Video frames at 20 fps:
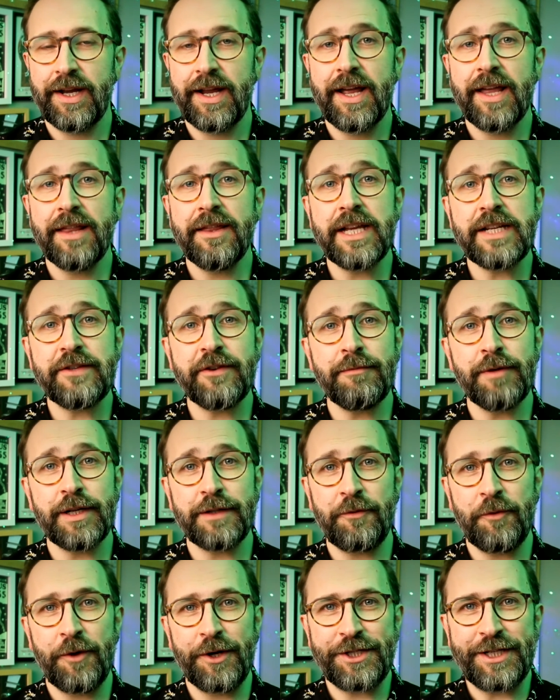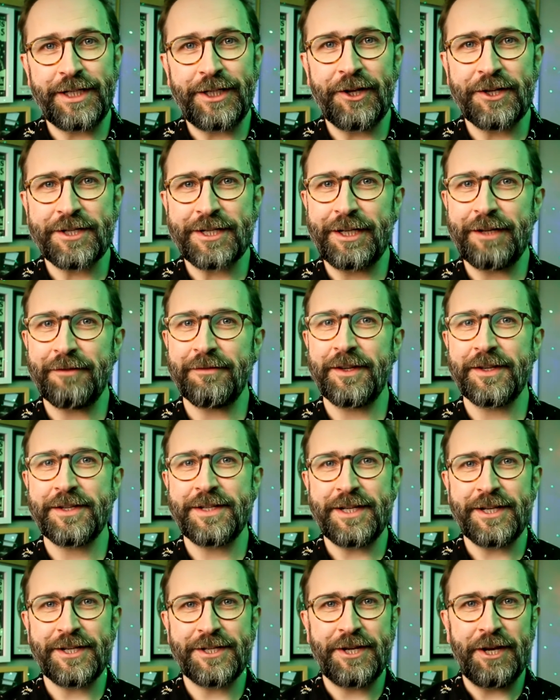Thanks very much for watching. Lots of love, and I'll
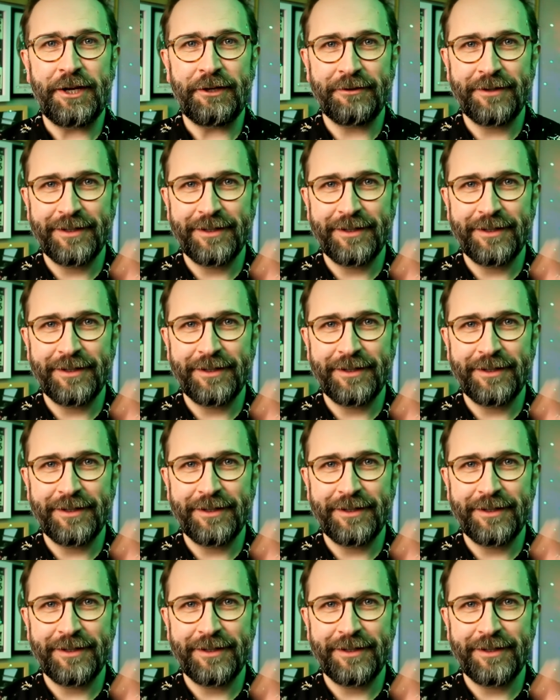see you soon.